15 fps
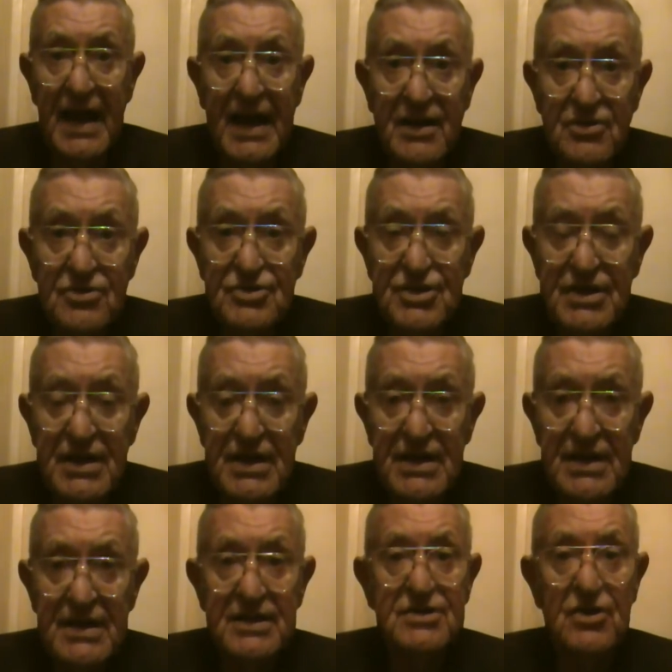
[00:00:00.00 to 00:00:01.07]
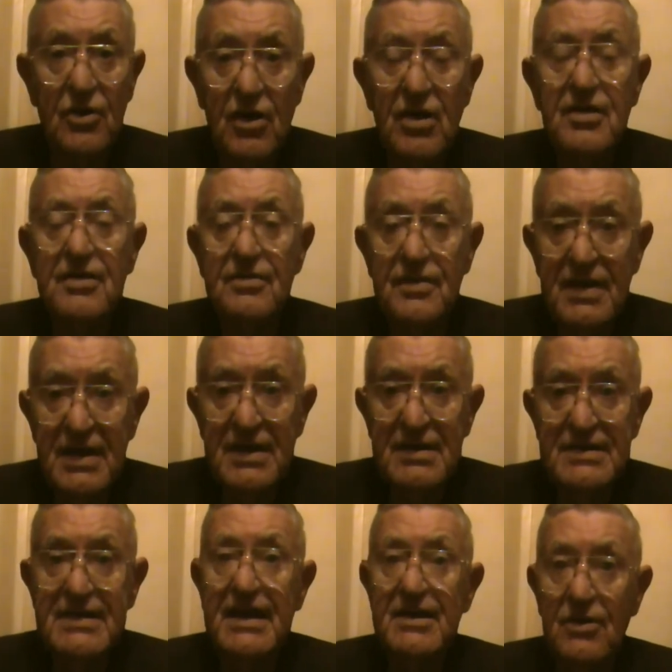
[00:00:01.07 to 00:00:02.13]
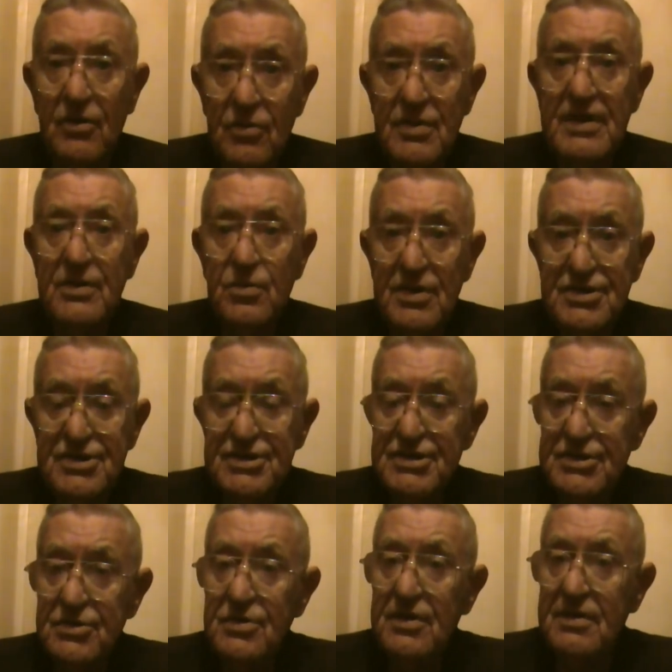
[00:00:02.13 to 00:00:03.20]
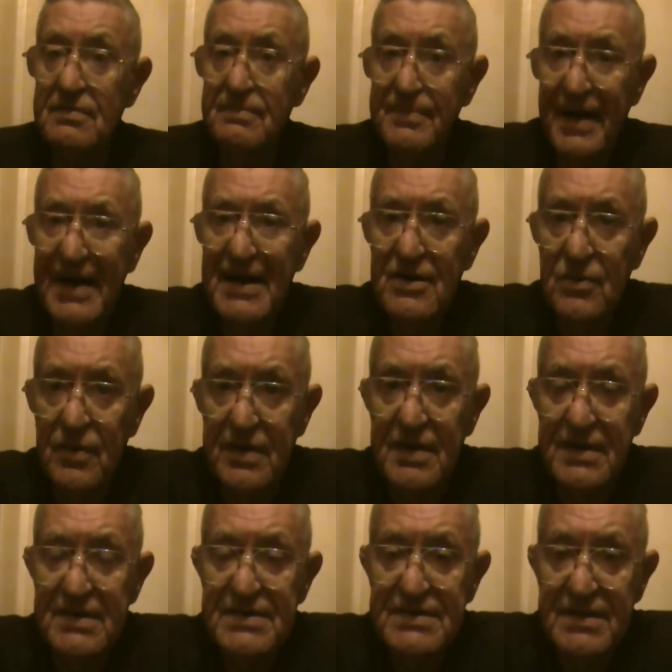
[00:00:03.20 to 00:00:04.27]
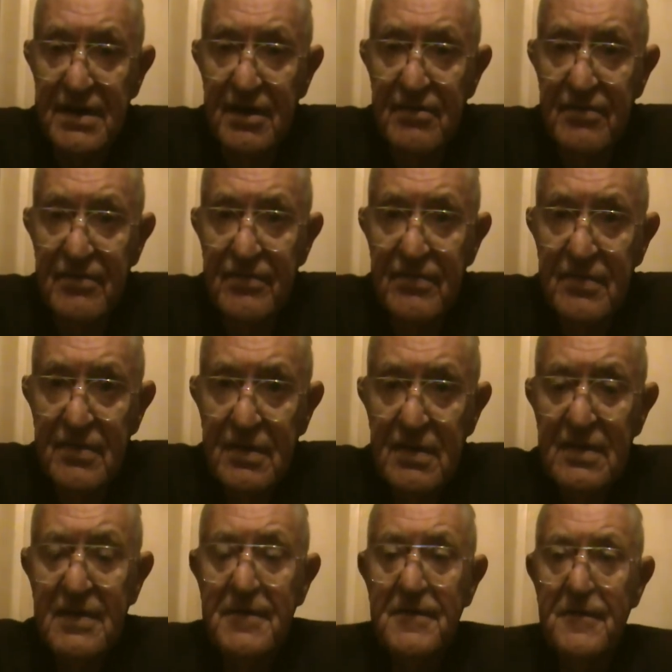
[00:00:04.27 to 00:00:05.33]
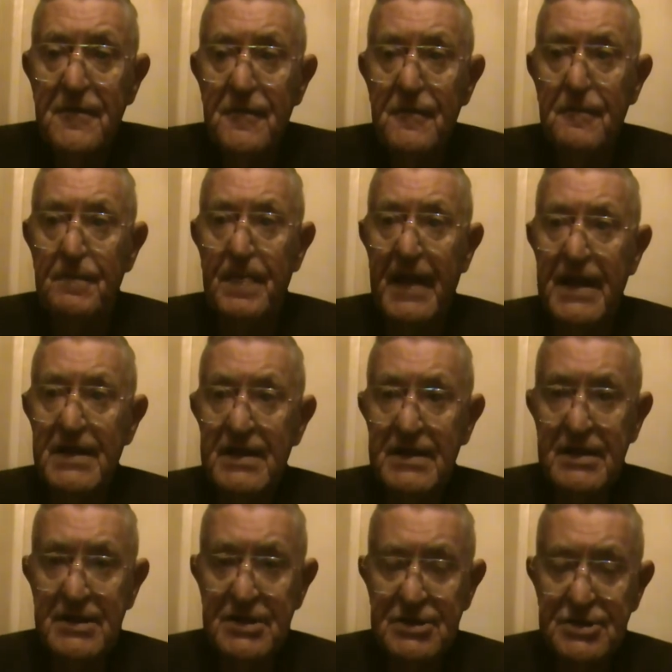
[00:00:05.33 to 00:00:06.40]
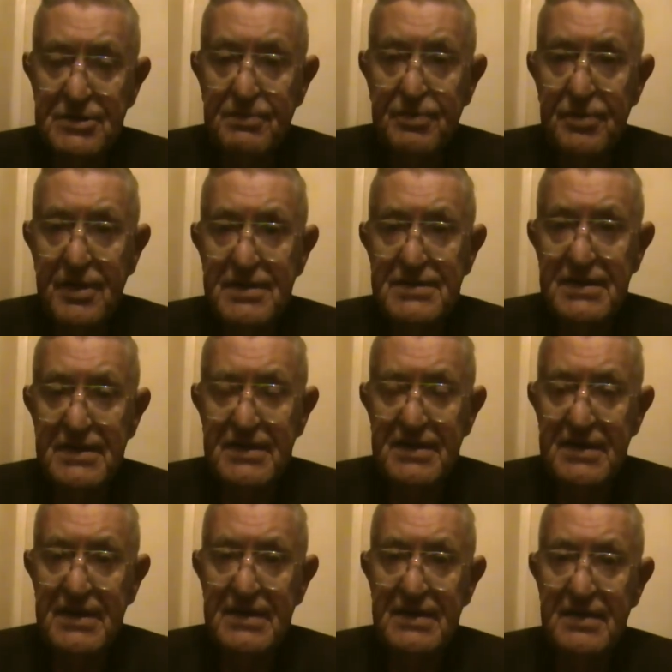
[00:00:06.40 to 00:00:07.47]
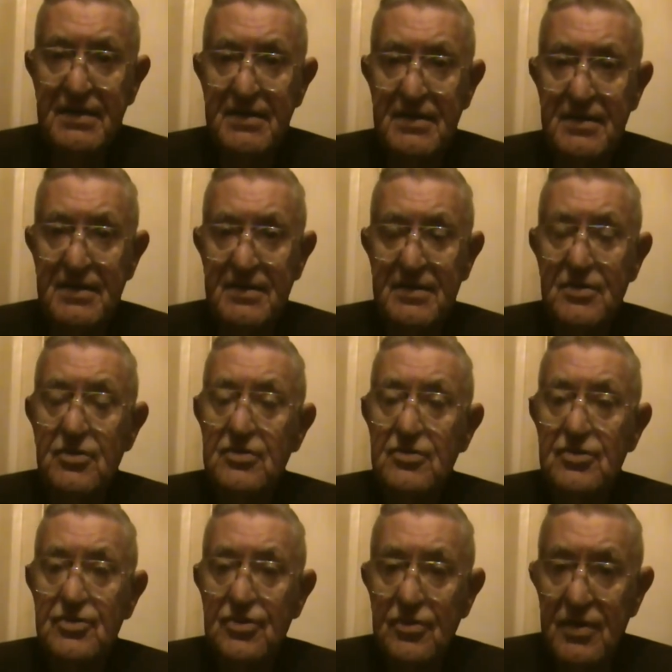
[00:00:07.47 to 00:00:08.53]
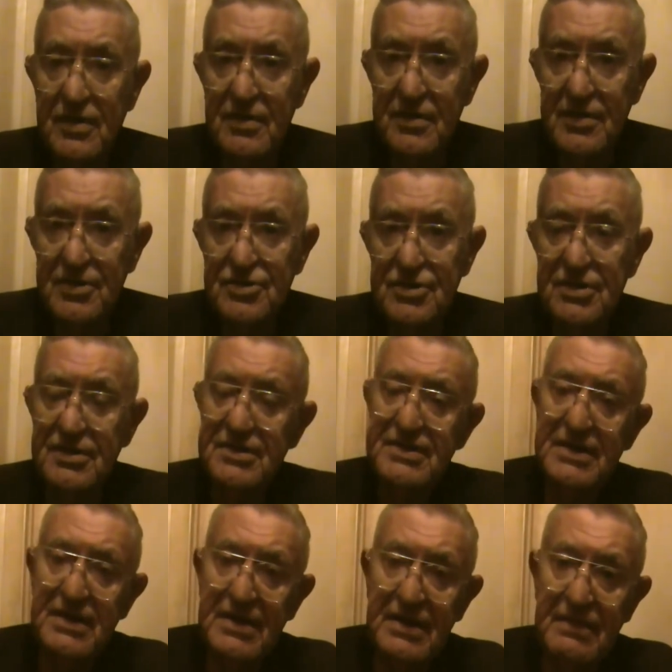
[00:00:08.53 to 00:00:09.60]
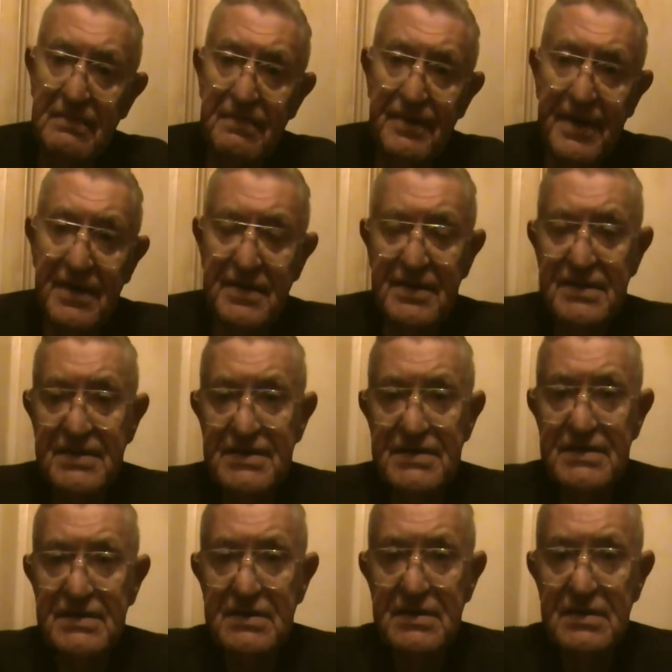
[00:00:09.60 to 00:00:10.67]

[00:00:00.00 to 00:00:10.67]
energy is all there is and only wishes to combine with itself, and that it is present in two conditions, imbalance